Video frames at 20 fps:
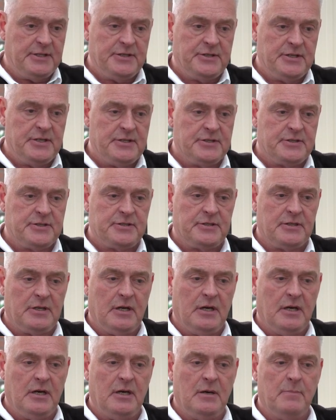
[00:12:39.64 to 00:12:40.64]
is
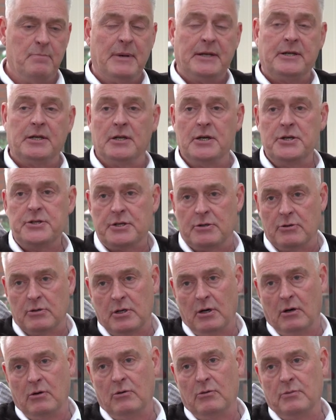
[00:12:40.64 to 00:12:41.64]
metallurgical
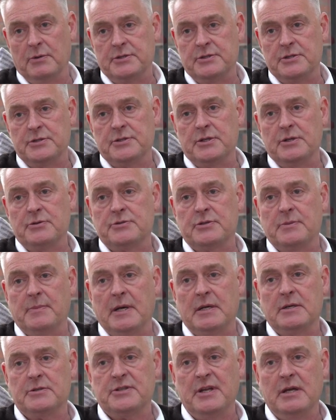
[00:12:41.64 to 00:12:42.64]
coal, which is used to
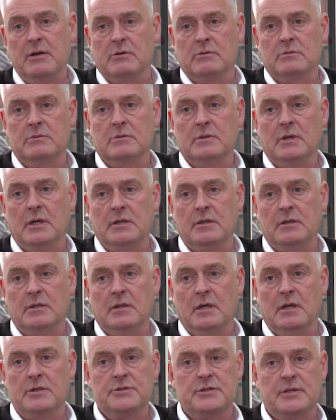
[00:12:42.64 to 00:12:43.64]
make steel
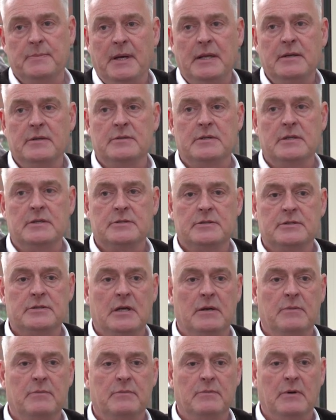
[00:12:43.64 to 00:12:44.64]
and cement.
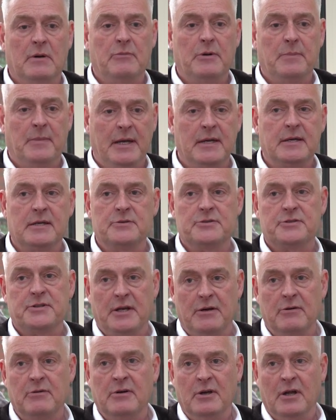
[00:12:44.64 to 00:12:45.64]
And we're making
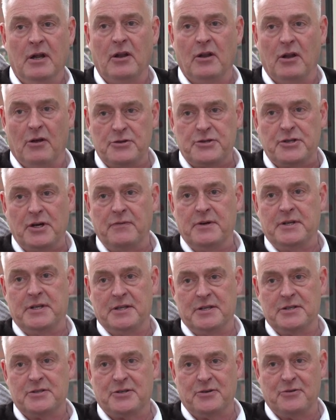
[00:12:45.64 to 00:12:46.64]
steel, lots of it
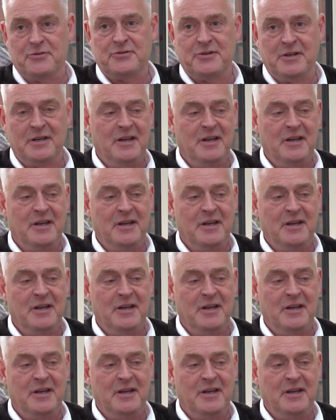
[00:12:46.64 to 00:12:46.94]
in this country.